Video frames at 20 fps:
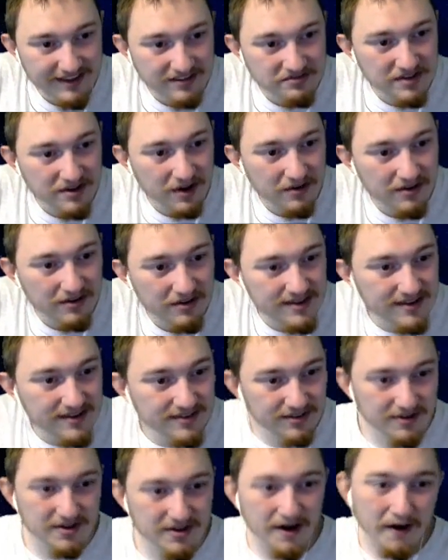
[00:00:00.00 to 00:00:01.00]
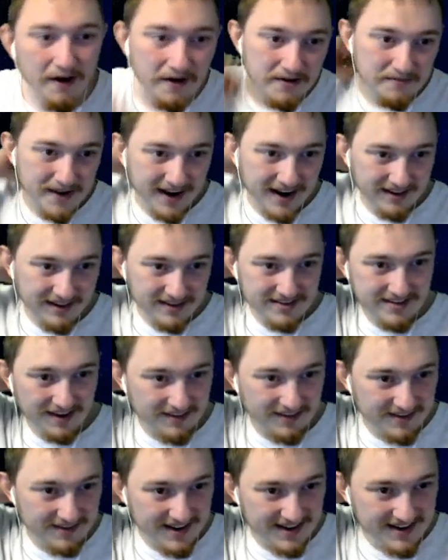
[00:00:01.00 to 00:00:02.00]
All of these look automatically
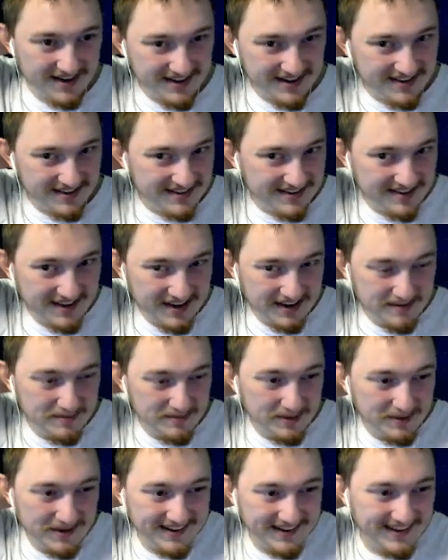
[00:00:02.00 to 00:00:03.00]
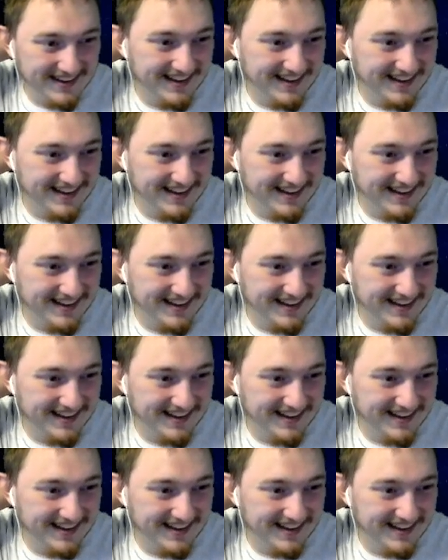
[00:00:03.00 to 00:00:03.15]
generated. It's kind of boring.